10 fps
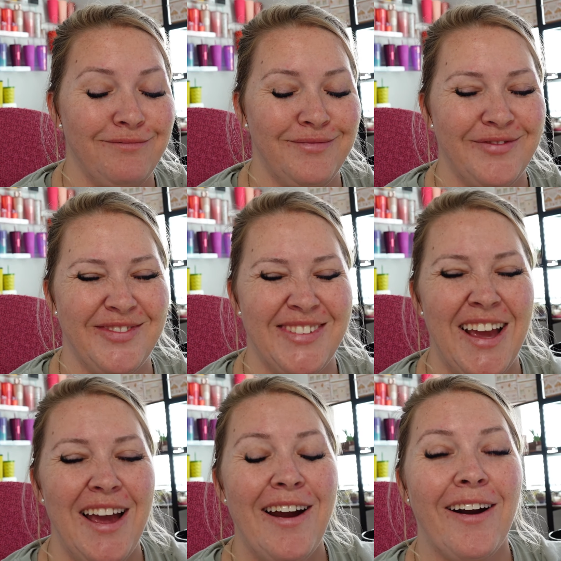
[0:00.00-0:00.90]

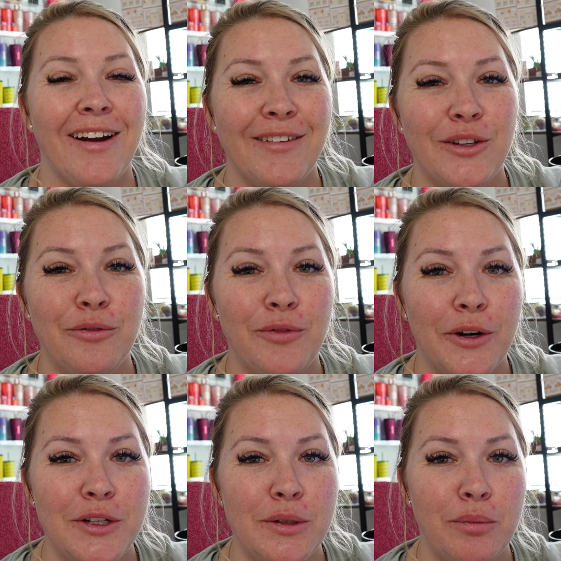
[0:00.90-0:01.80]
all right, so
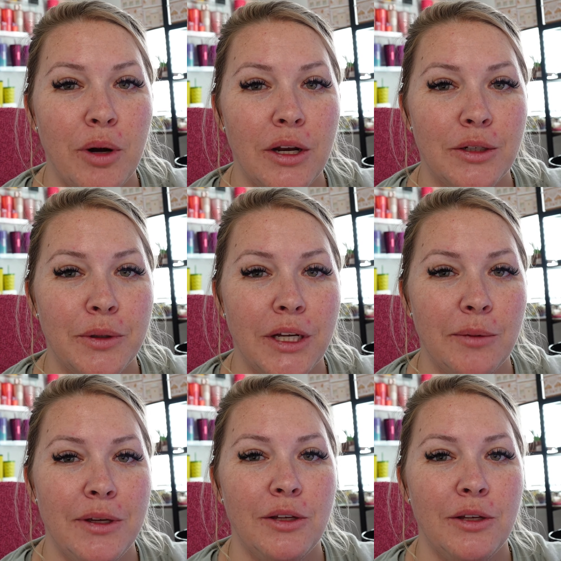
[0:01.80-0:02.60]
first product we're gonna be